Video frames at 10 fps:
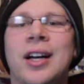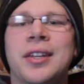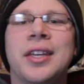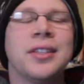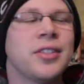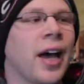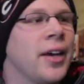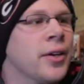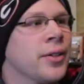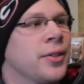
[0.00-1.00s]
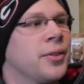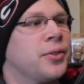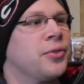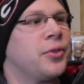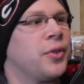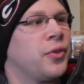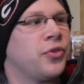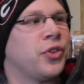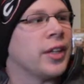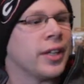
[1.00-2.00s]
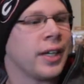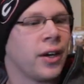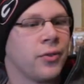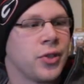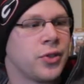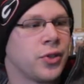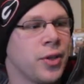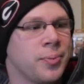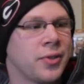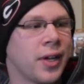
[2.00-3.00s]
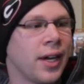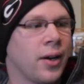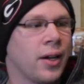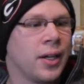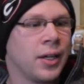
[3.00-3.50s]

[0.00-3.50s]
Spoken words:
entire feeling of the script is like,